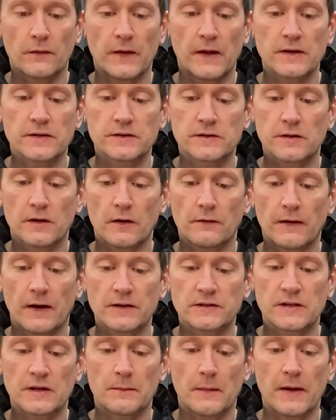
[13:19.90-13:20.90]
this are
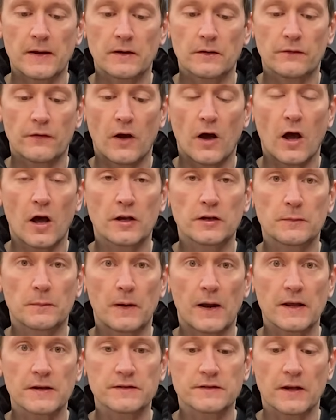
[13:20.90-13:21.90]
actually made of hard
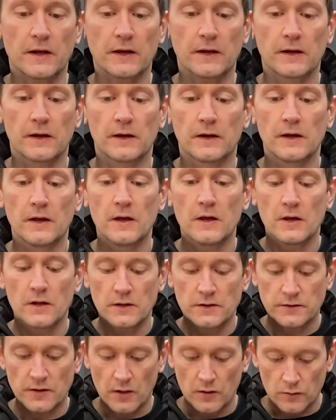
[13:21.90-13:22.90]
plastic.
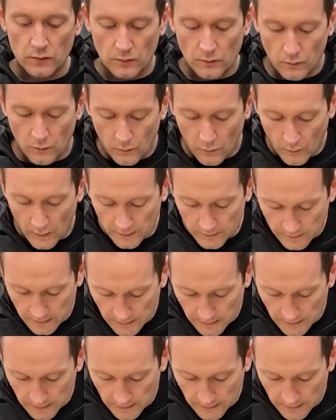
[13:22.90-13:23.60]
So when